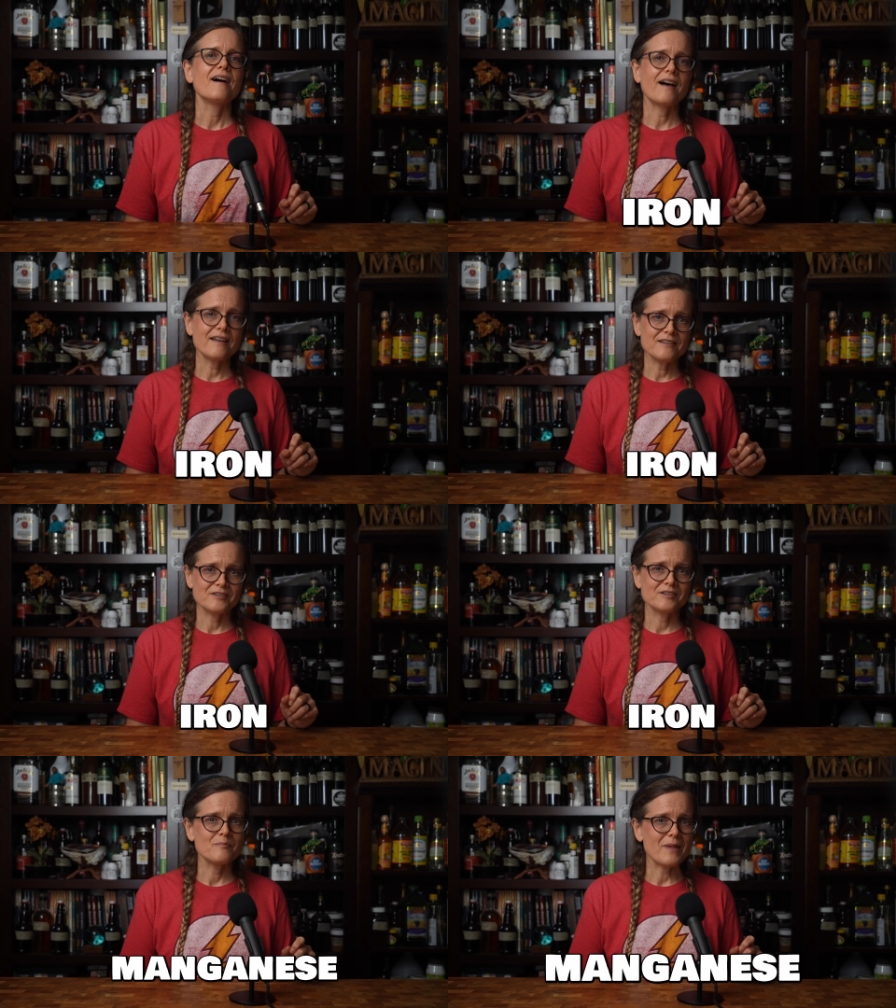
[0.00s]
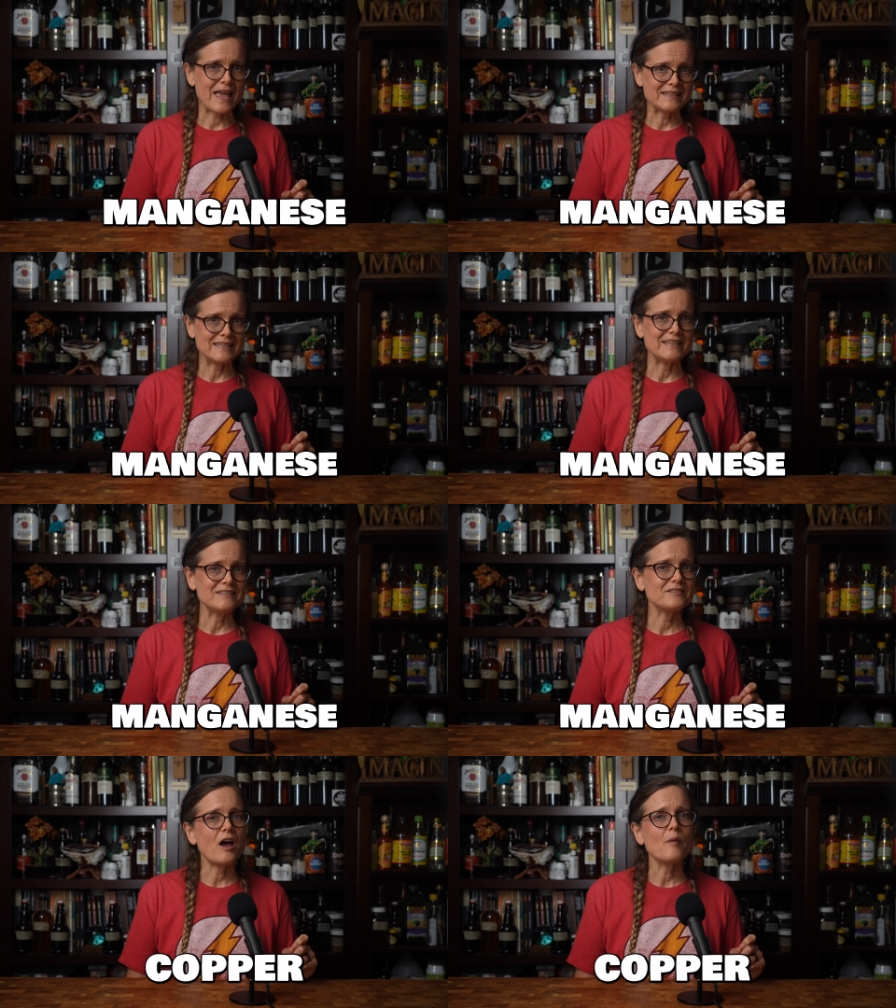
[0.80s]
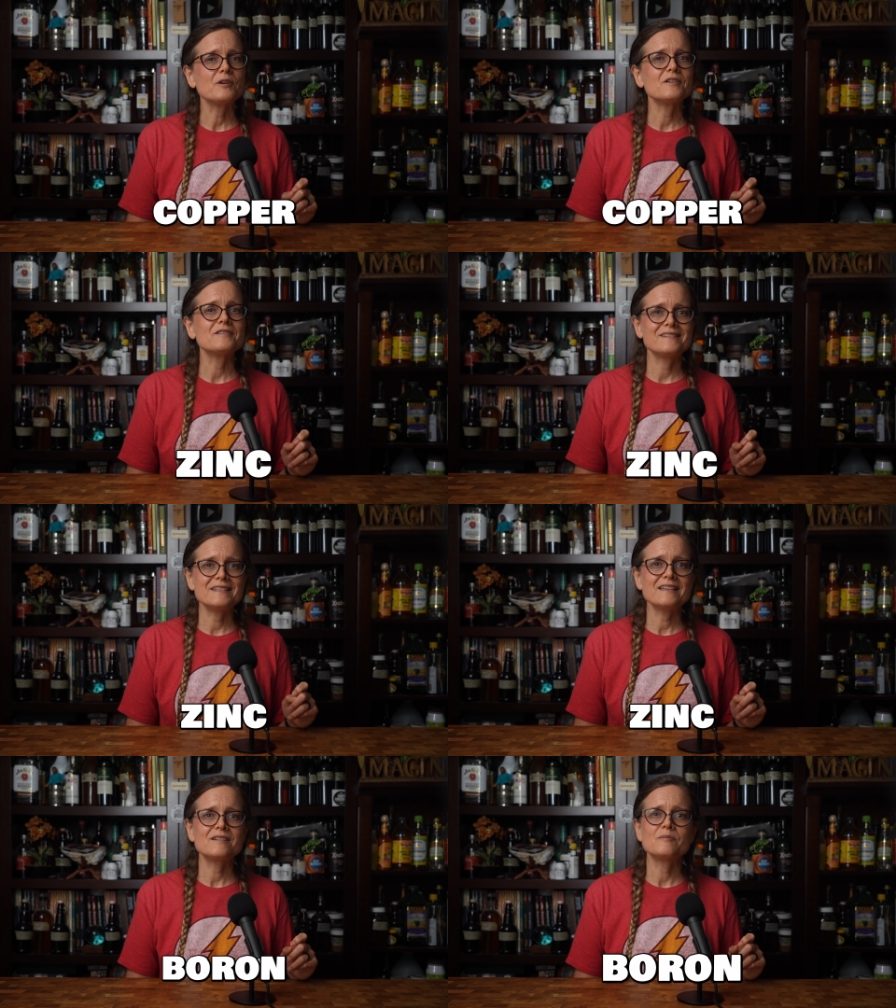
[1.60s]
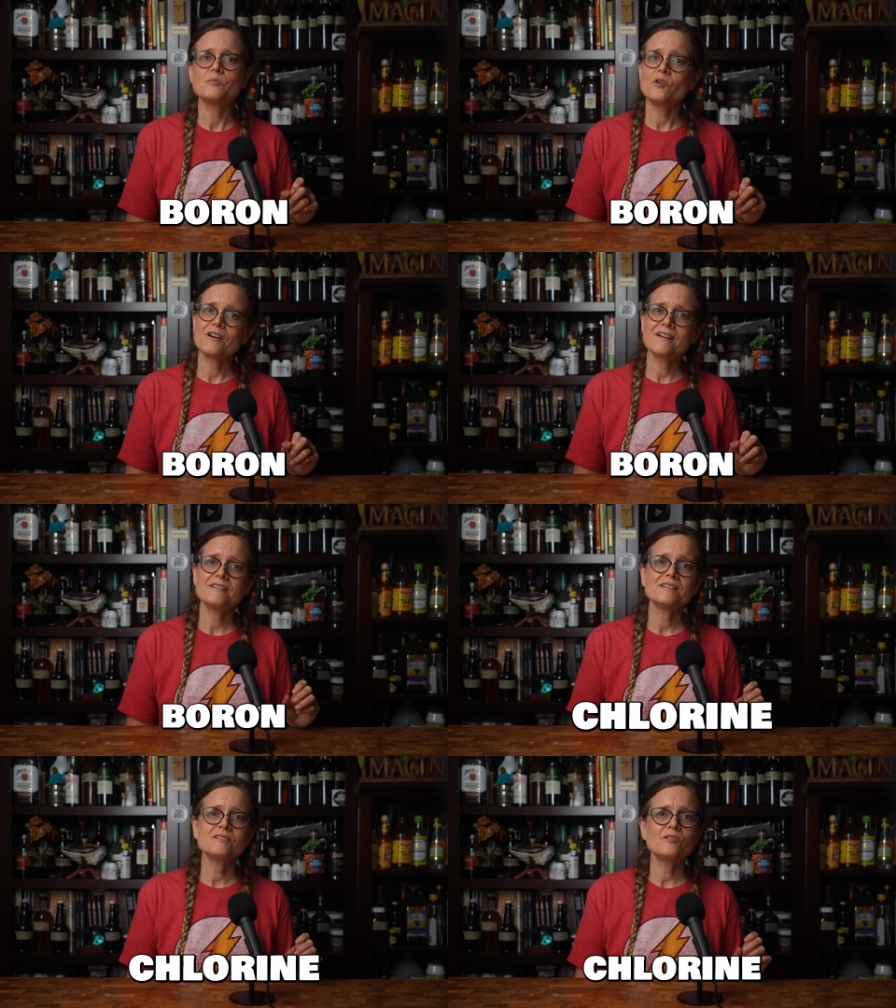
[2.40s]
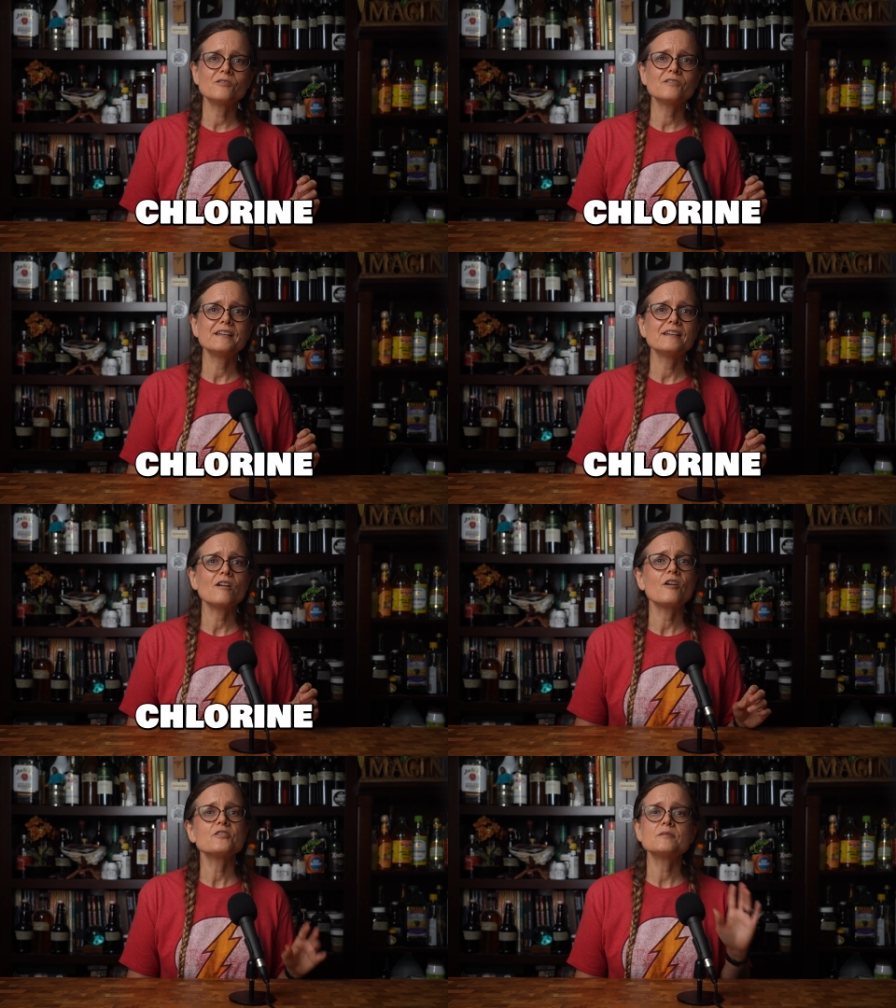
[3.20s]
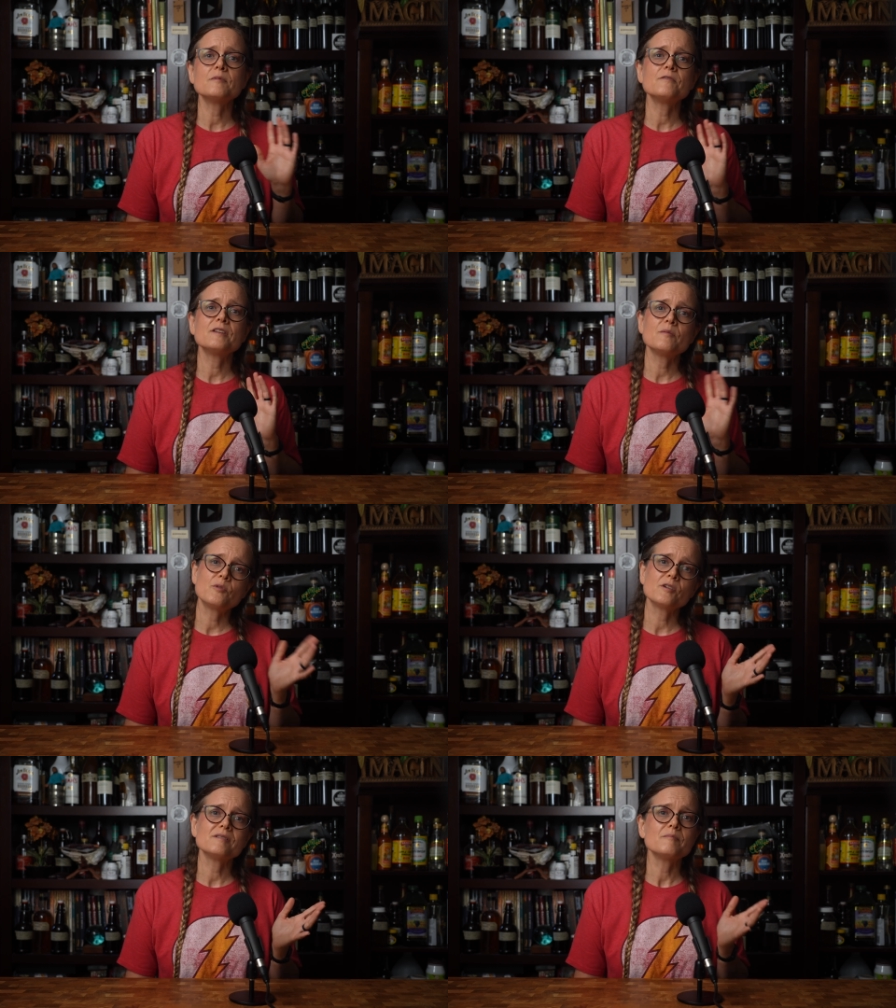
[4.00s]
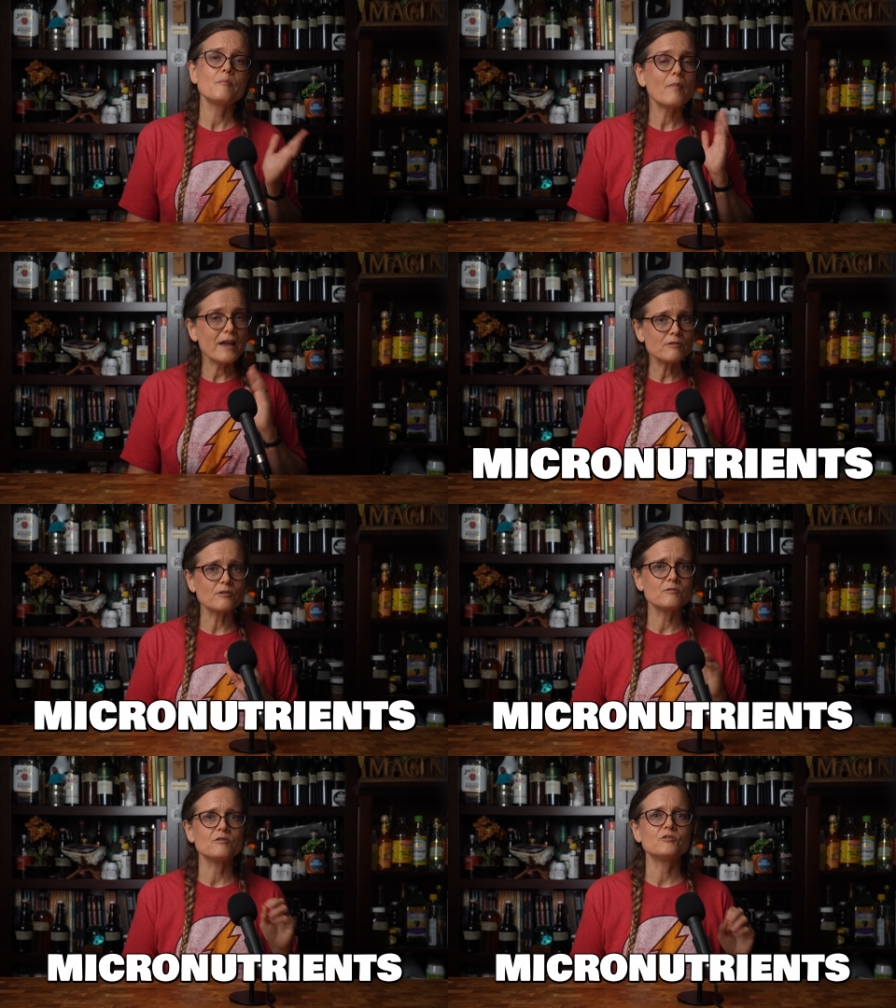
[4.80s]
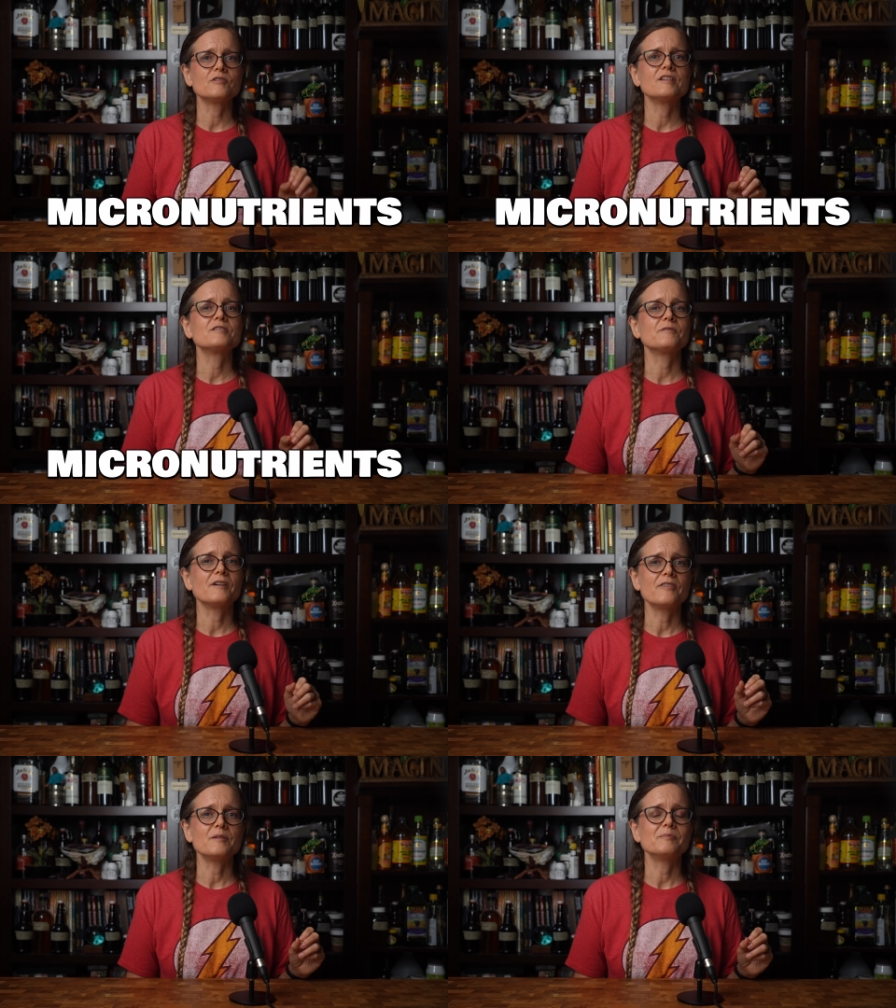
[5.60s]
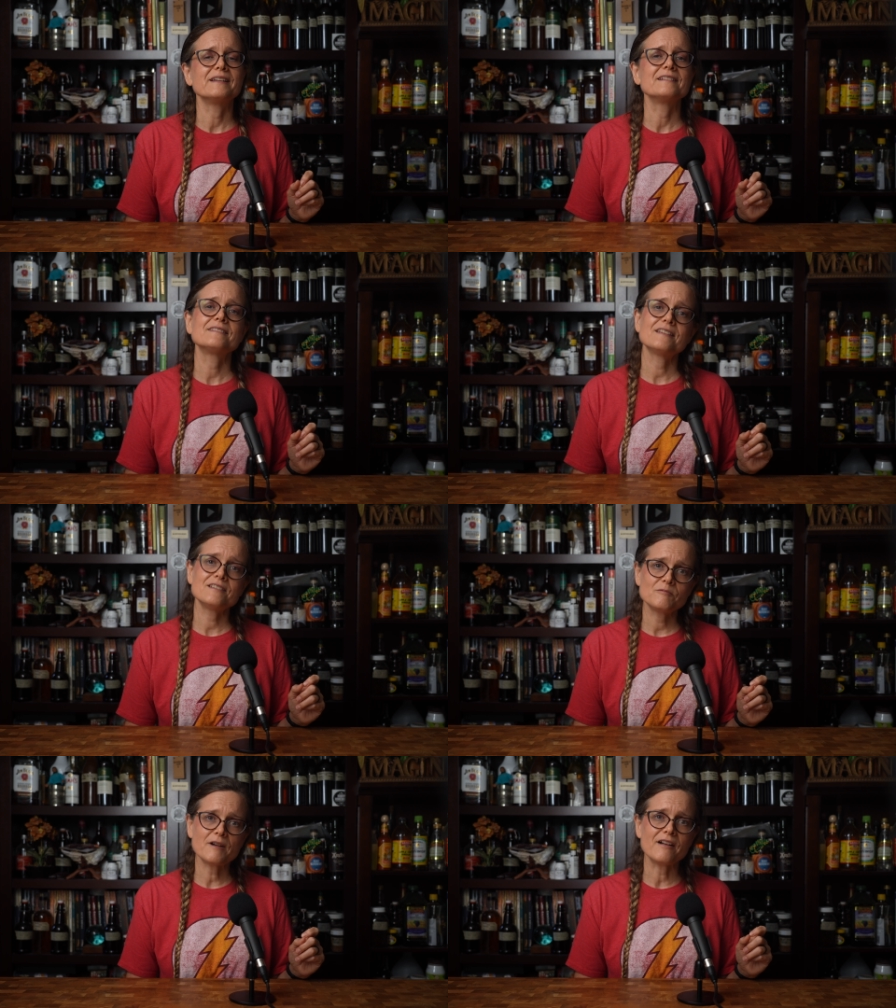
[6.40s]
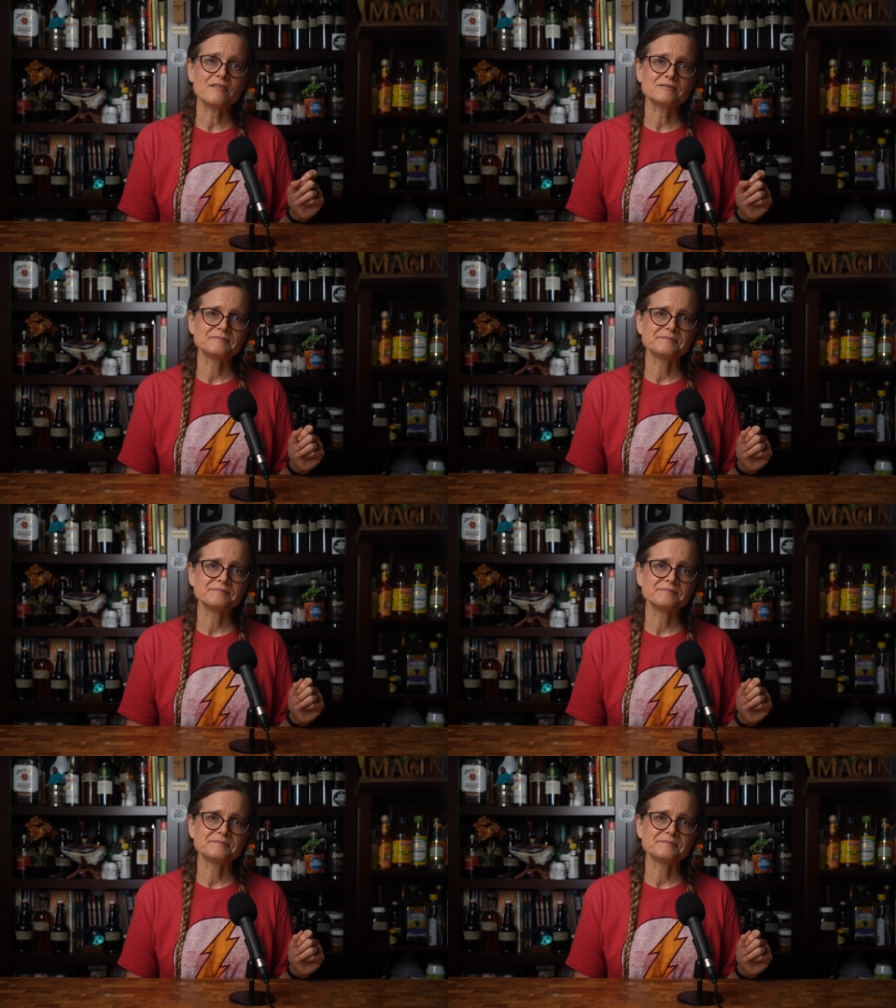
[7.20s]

Iron, manganese, copper, zinc, boron, and chlorine are some of the important micronutrients for healthy plants as well.